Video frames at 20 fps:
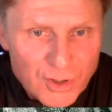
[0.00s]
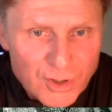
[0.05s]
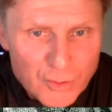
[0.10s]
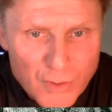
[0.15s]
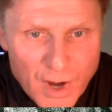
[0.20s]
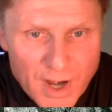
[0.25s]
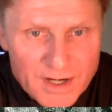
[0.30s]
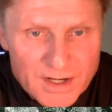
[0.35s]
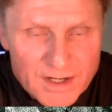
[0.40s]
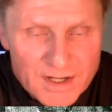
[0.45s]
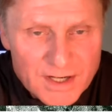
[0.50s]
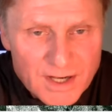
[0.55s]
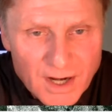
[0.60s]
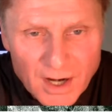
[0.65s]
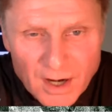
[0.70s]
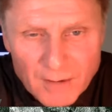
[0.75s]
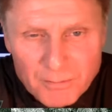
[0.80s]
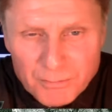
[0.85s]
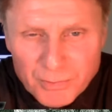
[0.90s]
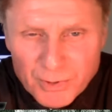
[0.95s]
great in the
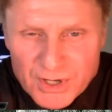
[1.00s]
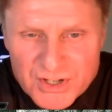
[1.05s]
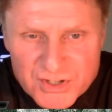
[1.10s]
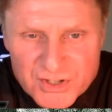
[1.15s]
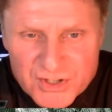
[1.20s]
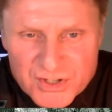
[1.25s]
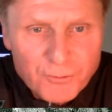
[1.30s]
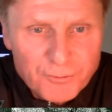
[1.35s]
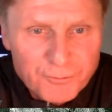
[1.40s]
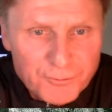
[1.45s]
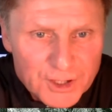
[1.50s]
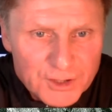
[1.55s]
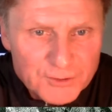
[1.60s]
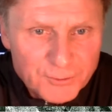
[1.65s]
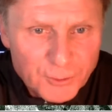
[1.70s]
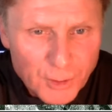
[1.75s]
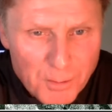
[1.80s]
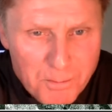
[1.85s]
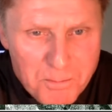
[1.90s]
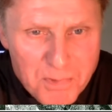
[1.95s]
air, pretty soft feet
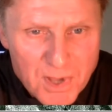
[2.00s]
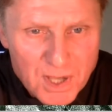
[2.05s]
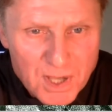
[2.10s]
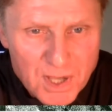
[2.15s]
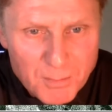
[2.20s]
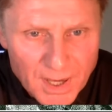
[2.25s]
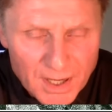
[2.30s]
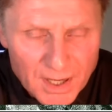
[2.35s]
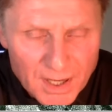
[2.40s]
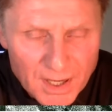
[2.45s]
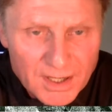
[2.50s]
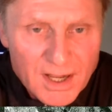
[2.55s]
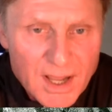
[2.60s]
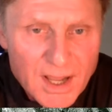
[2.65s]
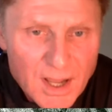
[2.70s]
for a big man,